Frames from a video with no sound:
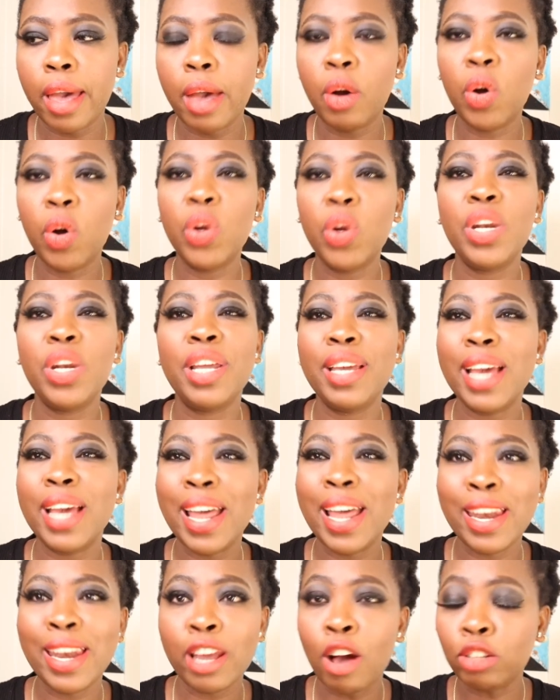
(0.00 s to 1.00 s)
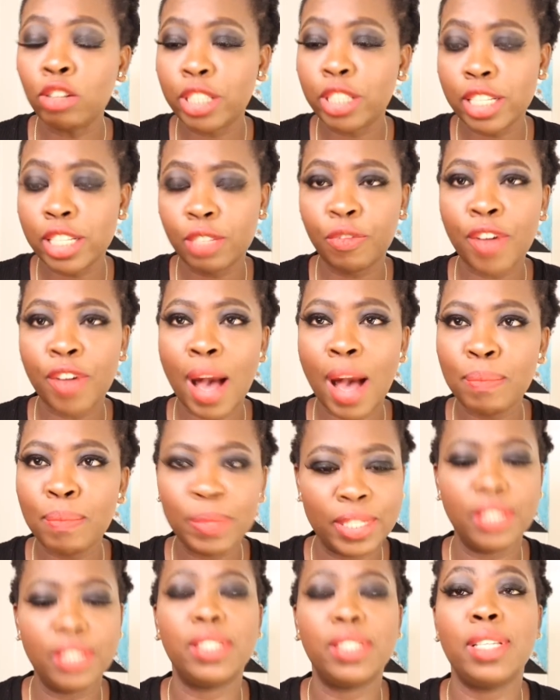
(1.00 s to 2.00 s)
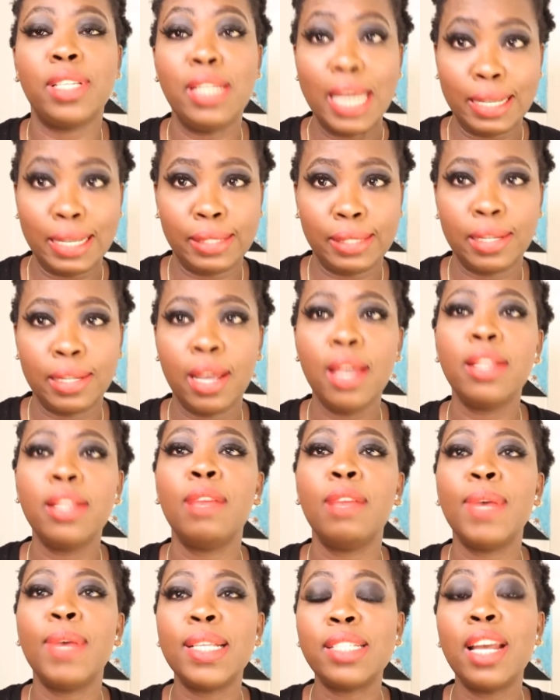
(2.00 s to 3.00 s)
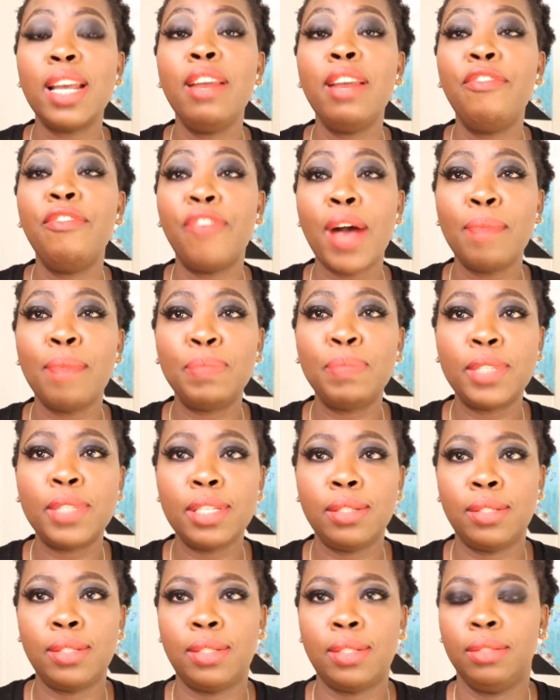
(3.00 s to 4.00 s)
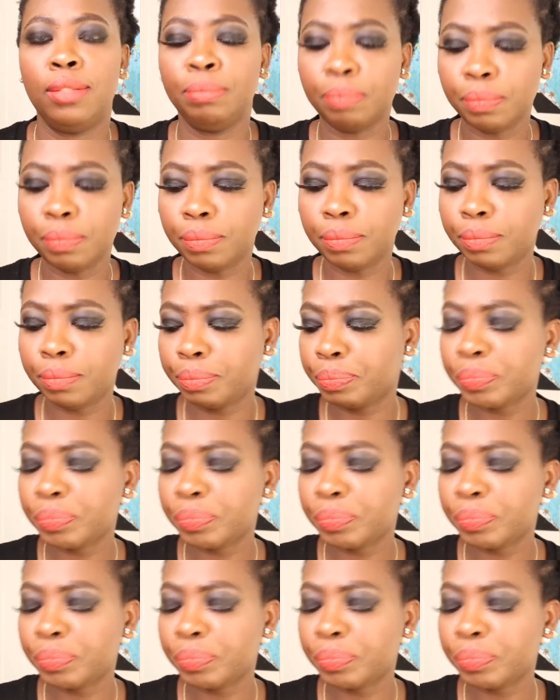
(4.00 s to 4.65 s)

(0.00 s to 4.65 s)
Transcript: honey, and all these farm things." Yes, they were selling farm things. Mm-hmm.